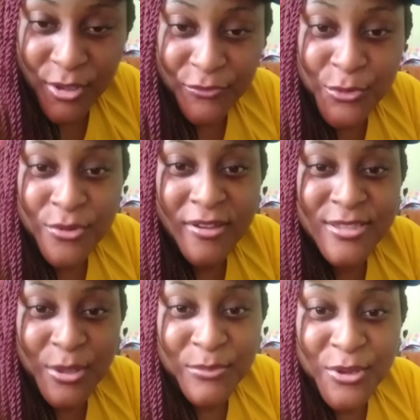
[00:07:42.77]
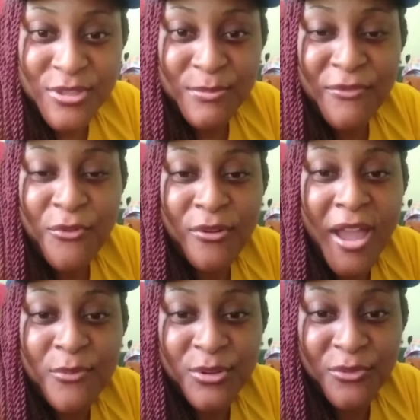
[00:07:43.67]
few some years before
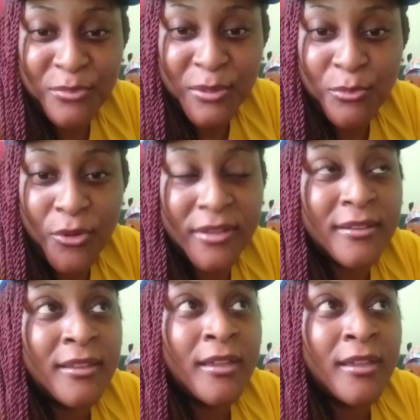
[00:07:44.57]
I would have been born,